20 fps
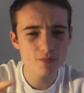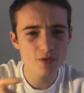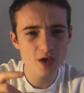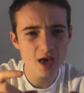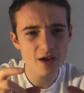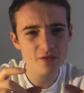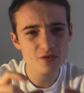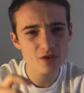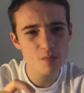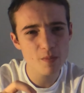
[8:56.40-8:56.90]

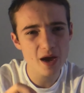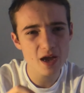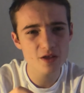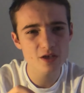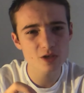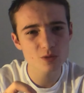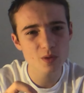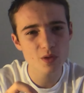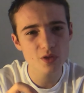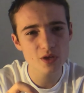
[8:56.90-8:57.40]
have to buy
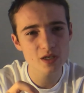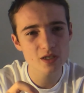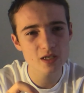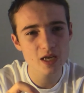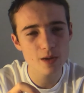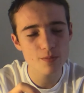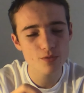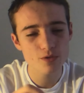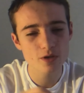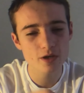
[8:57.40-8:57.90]
this wee thing
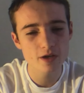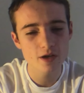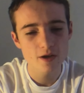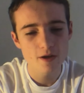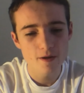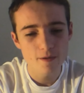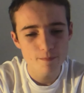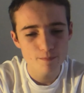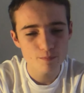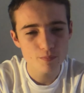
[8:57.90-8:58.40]
separately,
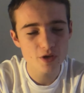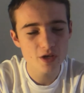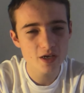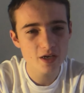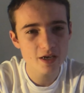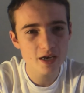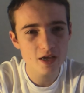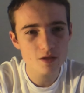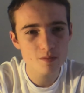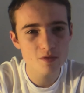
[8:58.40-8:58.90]
but you can
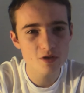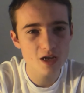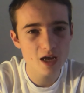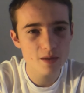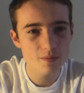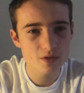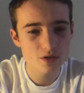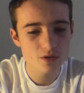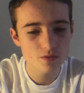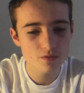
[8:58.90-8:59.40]
get them on
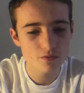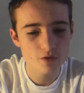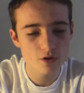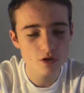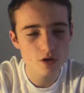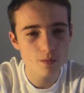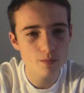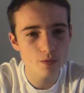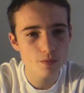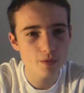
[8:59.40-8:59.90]
Amazon for a
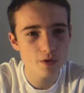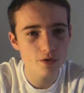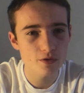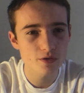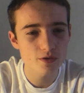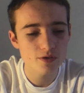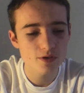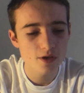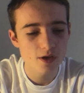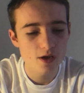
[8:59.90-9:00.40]
couple
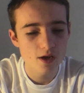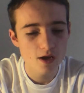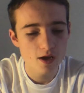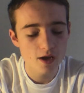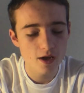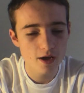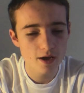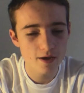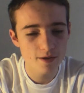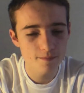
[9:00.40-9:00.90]
pounds,
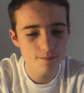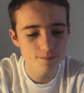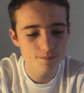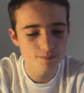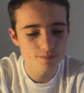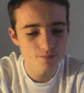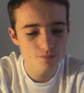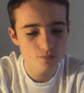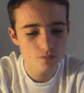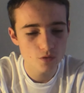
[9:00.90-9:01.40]

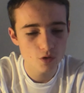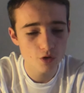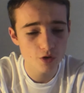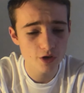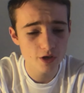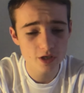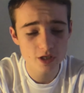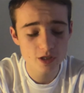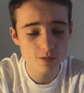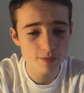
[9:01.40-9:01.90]
or you
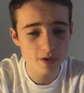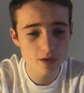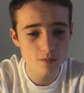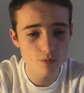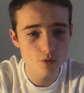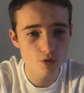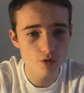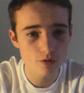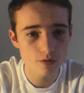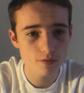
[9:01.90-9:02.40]
can spend
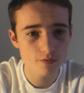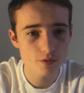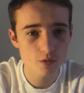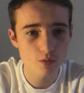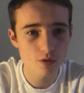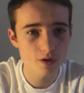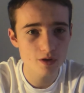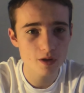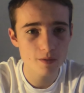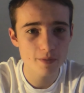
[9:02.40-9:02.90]
more if you
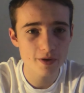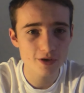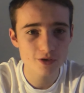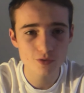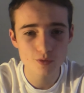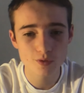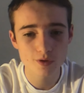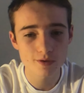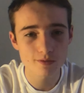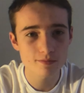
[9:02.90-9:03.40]
want a
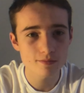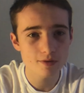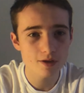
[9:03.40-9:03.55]
better one.